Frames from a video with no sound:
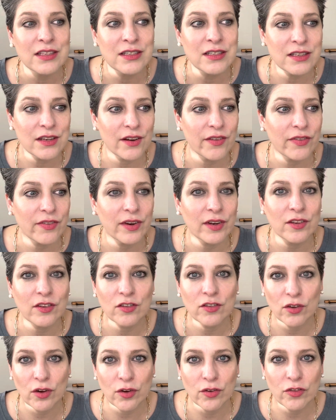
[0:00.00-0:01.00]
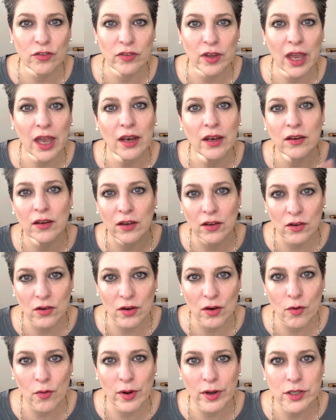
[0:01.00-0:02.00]
different sort of scent. You
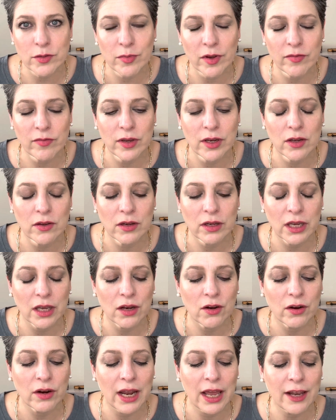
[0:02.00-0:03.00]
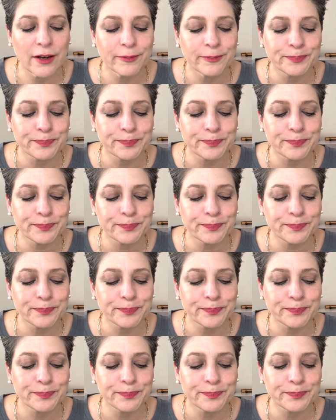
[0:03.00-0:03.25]
can watch my video again on it.